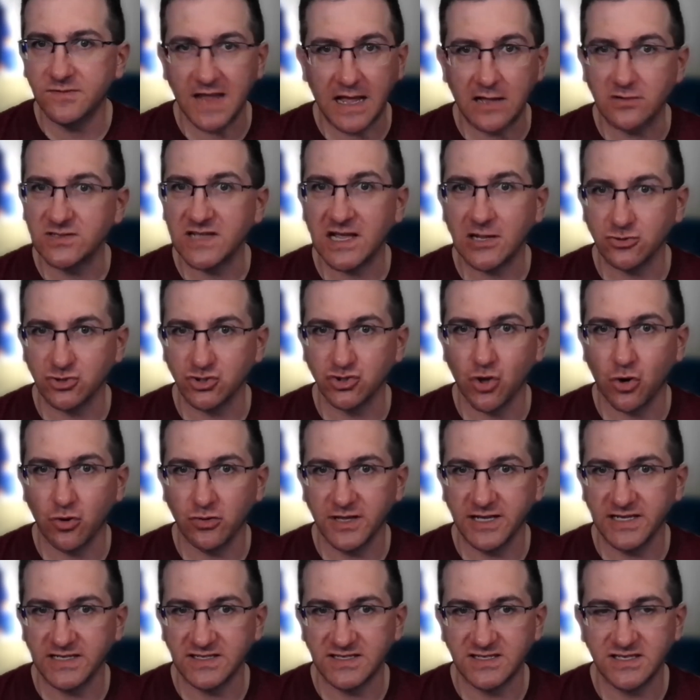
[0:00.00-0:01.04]
downtown Salt
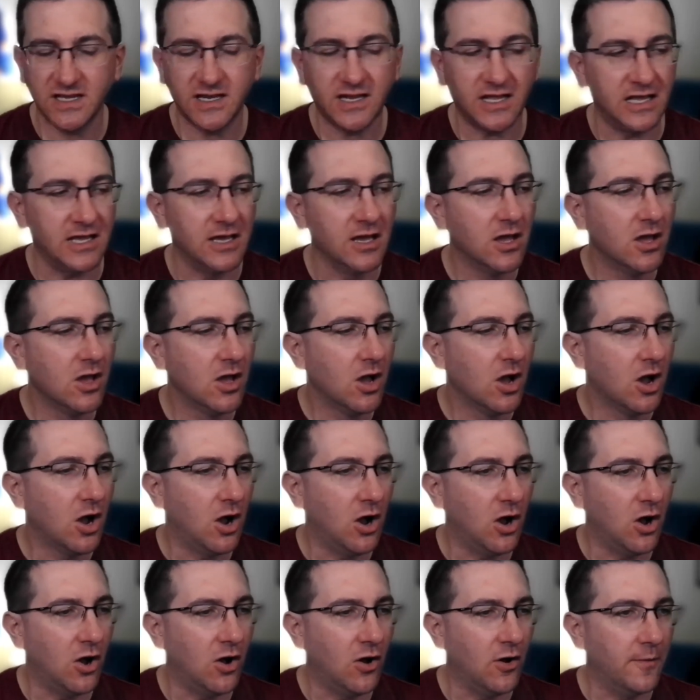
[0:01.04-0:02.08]
Lake City.
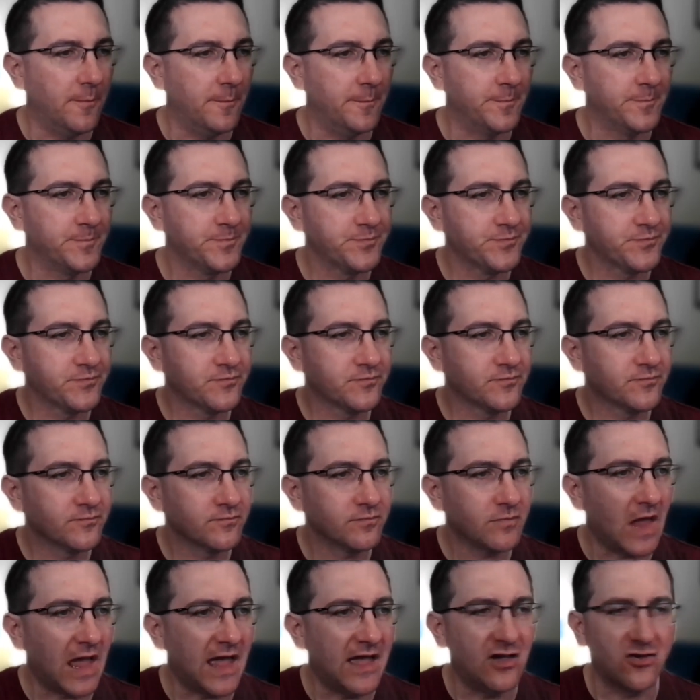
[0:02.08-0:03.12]
Um,
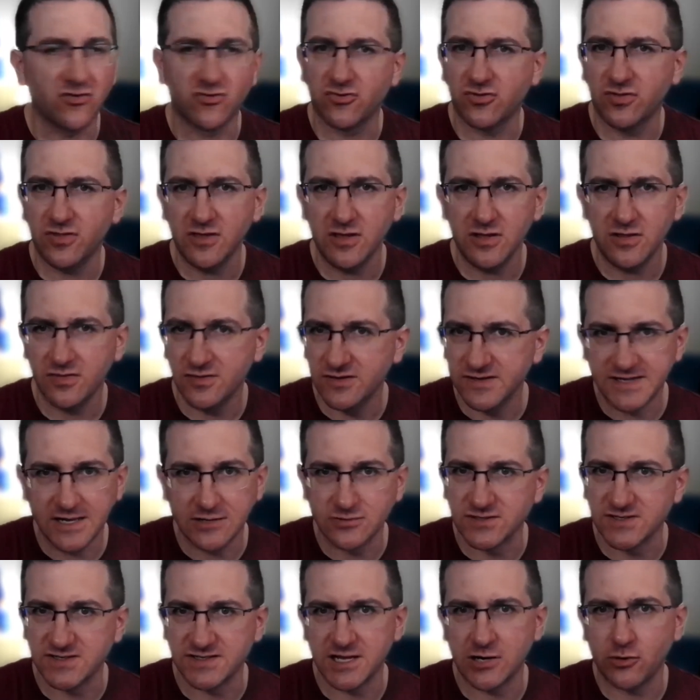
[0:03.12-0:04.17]
as the, the
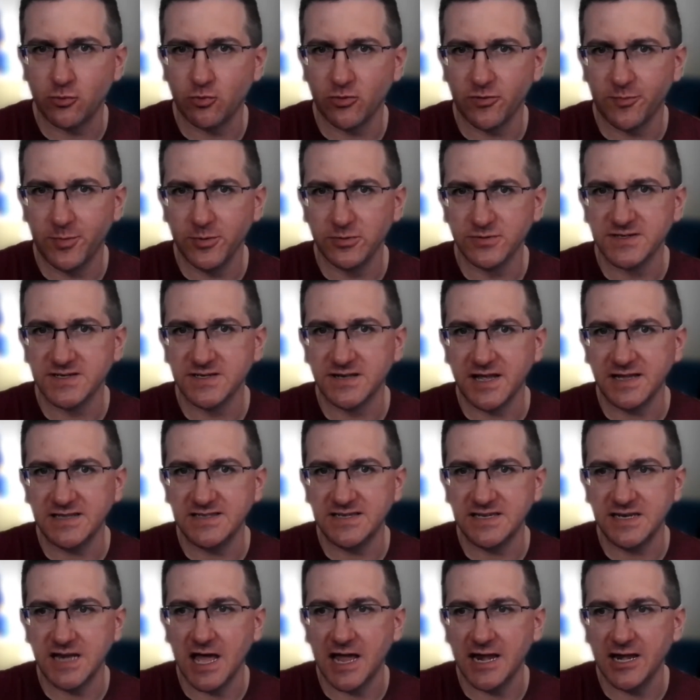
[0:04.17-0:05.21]
Delta Center was built in
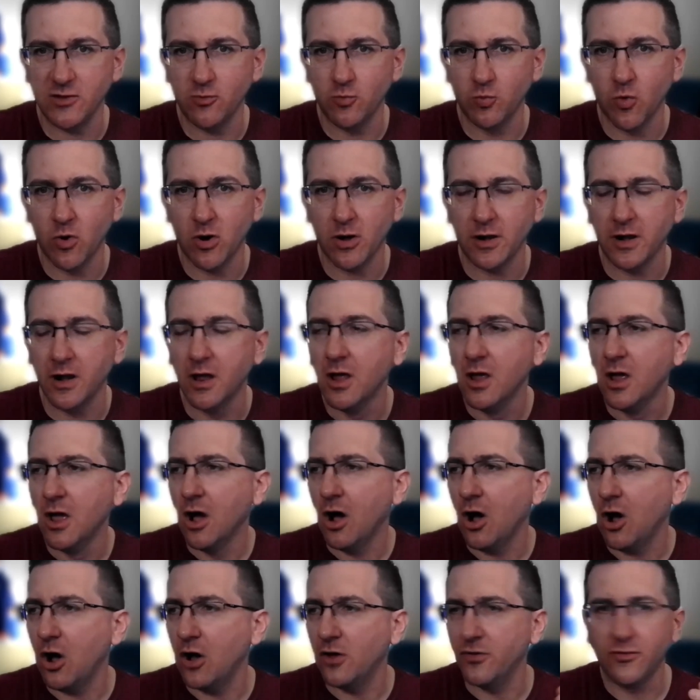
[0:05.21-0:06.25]
1991,
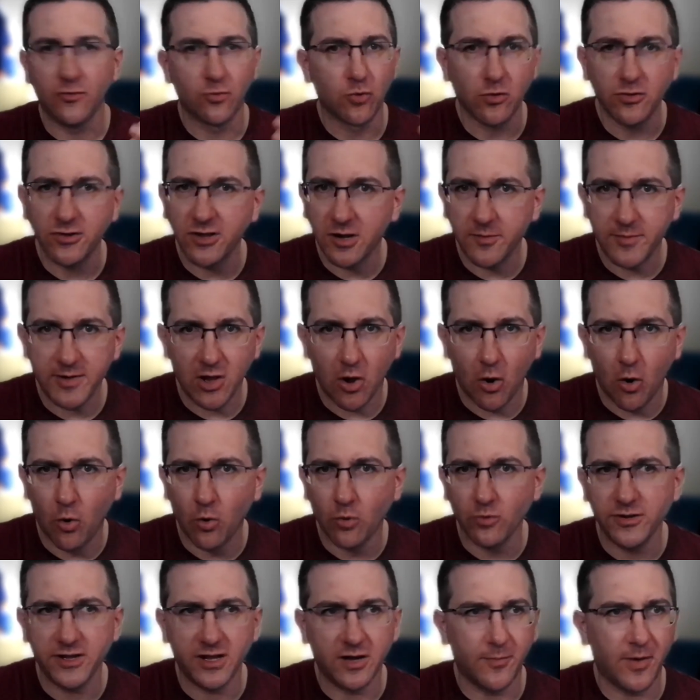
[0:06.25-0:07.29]
uh, they're only going to be
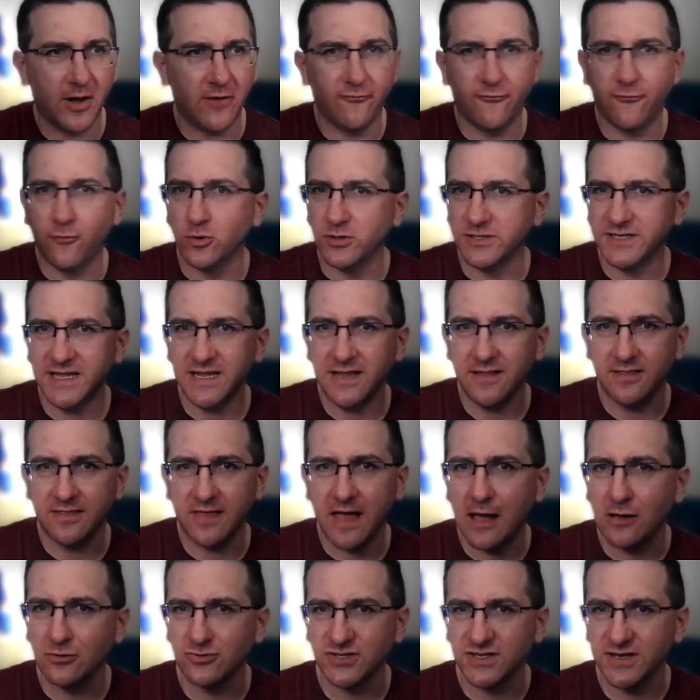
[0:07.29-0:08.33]
holding about
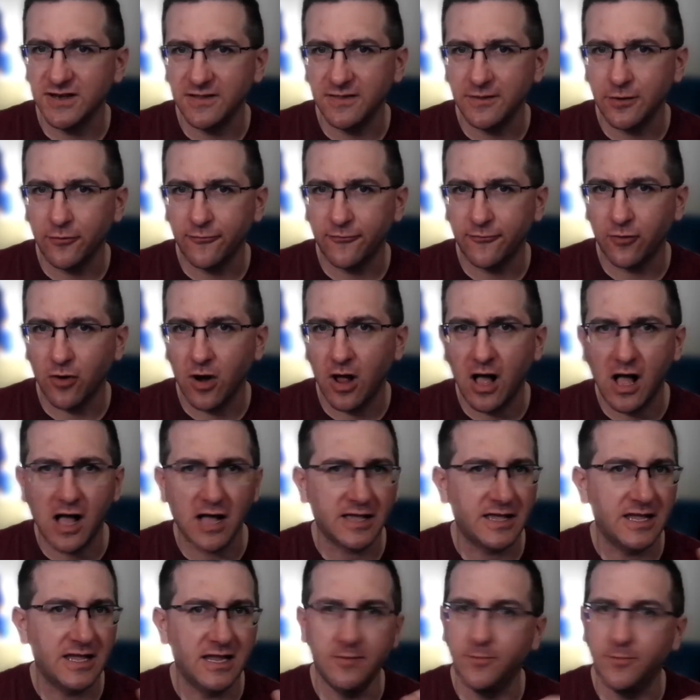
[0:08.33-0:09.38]
14,000 in there for
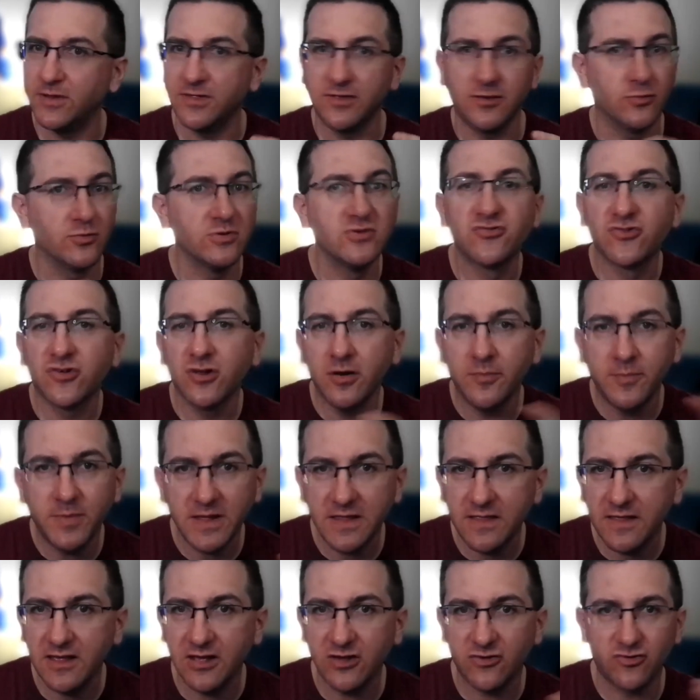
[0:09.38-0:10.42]
hockey, but there is going to be
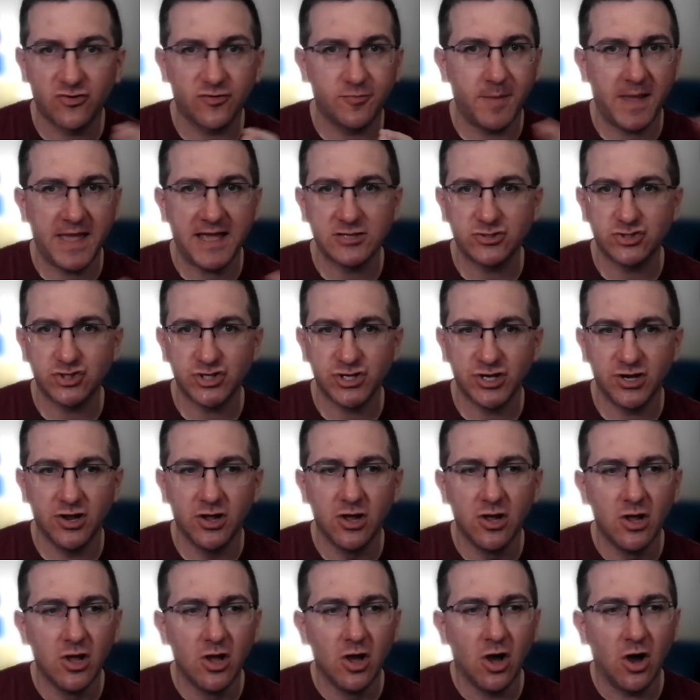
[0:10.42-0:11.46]
the expansion
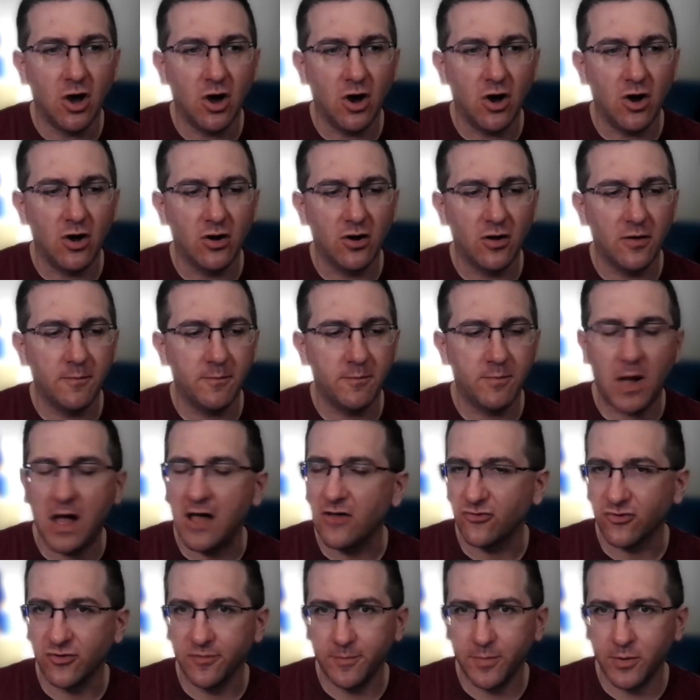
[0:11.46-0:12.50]
uh,
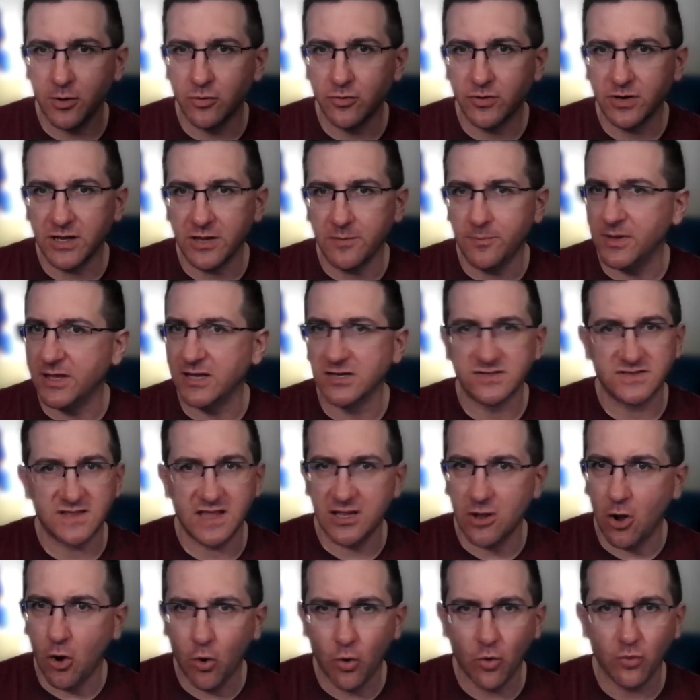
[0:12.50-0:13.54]
possibility because
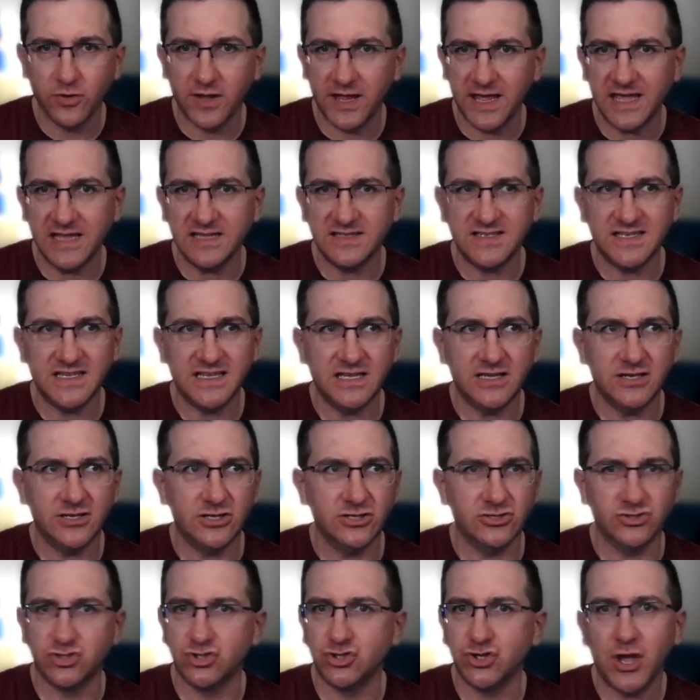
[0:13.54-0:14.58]
they hold 18
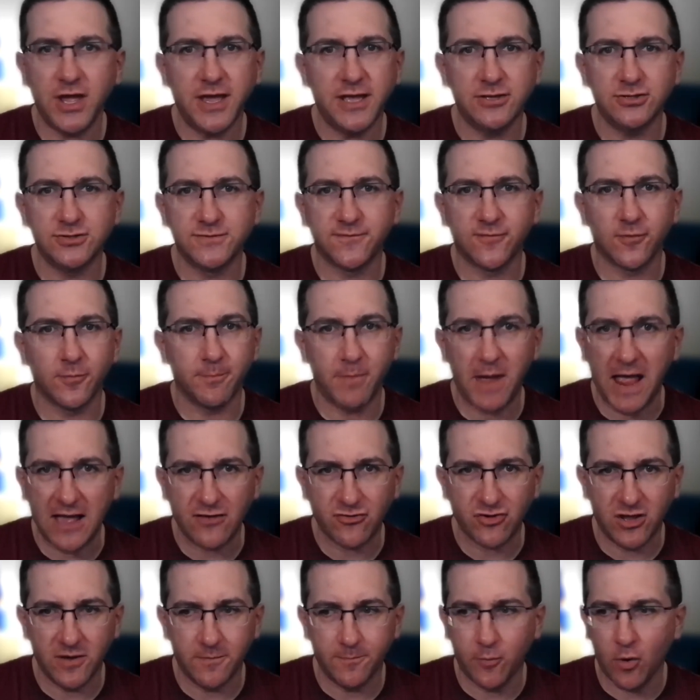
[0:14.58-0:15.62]
and change for
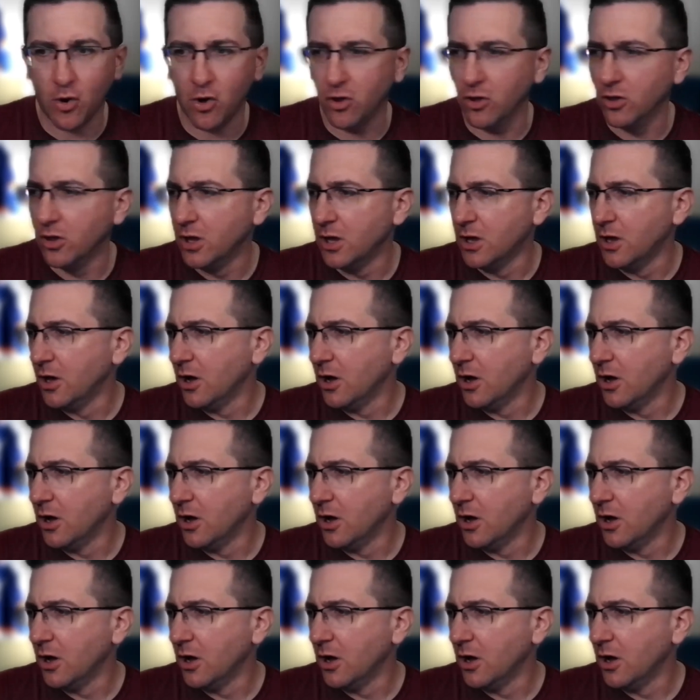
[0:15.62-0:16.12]
basketball.